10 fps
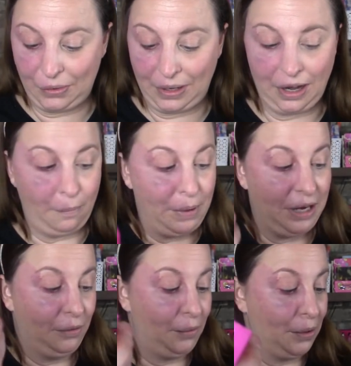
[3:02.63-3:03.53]
So, I got
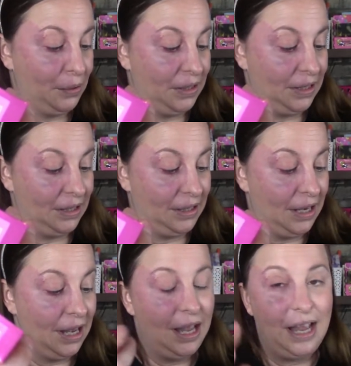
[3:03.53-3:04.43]
Pink Roses
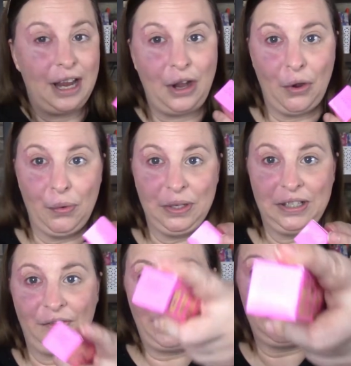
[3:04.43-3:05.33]
and
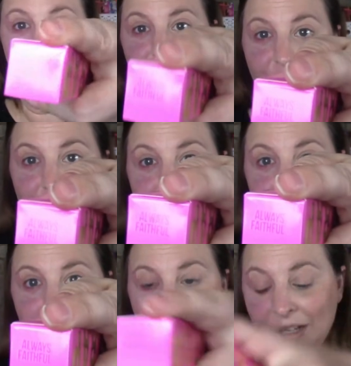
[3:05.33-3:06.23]
Always Faithful.
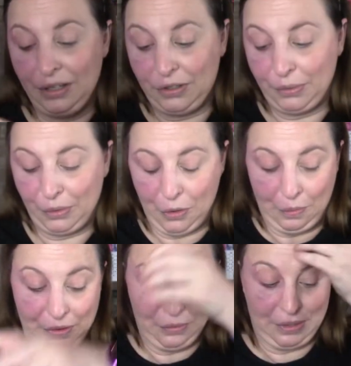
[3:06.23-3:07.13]
So, we'll
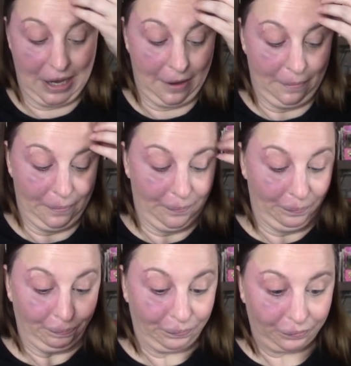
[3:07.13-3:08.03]
open those up.
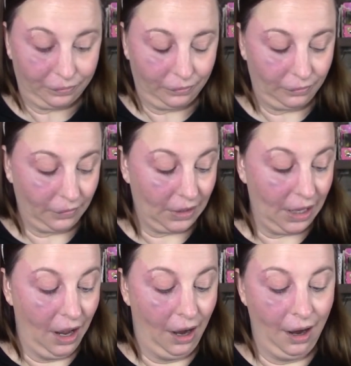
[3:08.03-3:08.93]

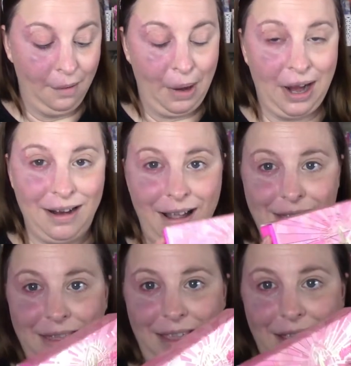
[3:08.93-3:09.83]
I
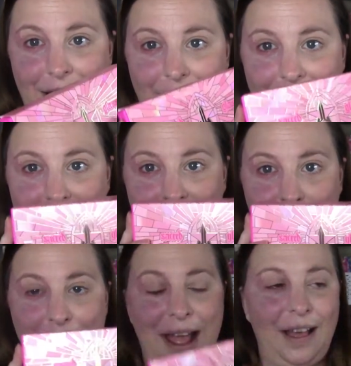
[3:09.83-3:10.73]
got the highlighter
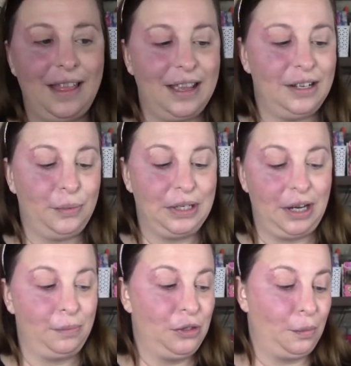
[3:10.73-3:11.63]
palette, which
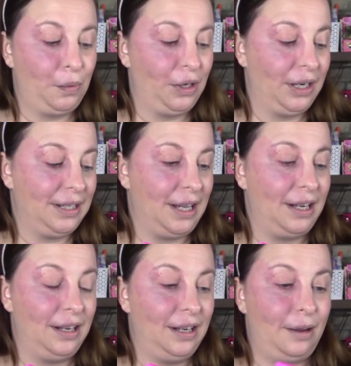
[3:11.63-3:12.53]
I'm super
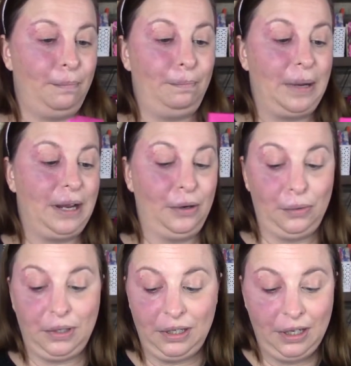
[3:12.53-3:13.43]
excited
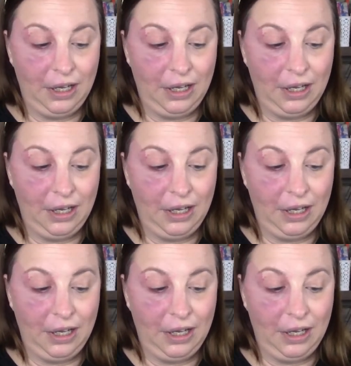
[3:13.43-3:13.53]
about.